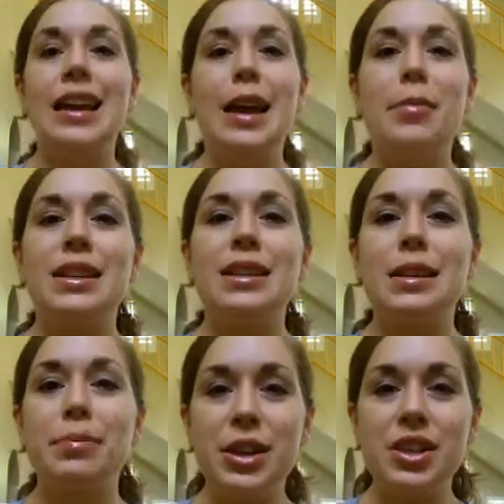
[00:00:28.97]
It makes it
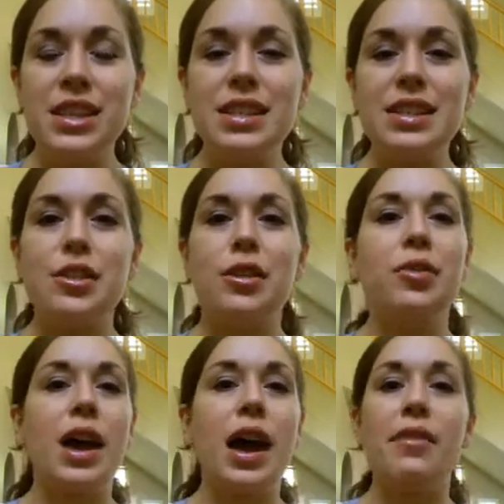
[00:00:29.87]
much easier if
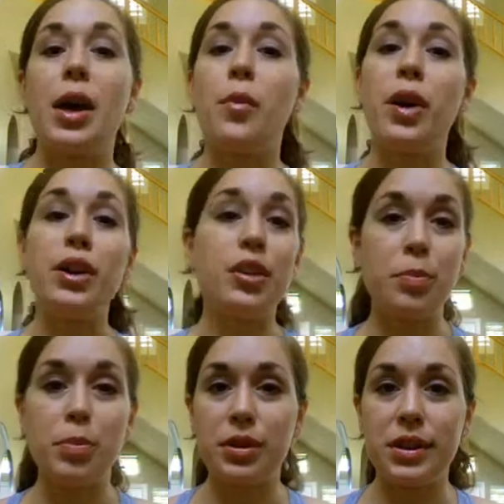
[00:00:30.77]
you have that one
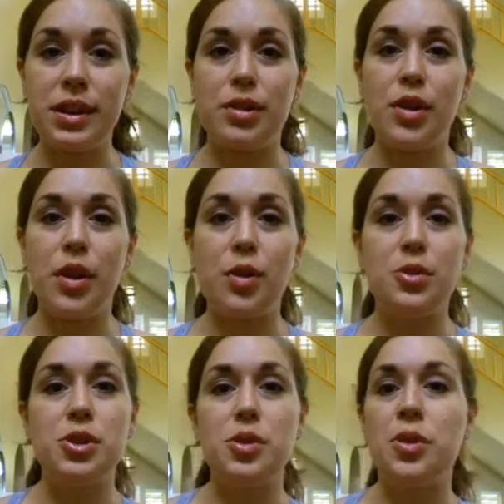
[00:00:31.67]
cookbook that you can go
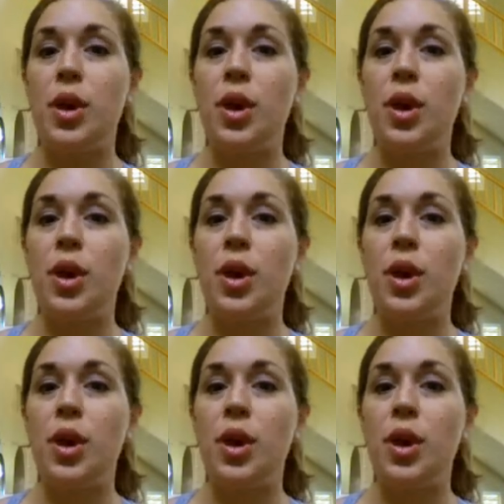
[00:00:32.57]
to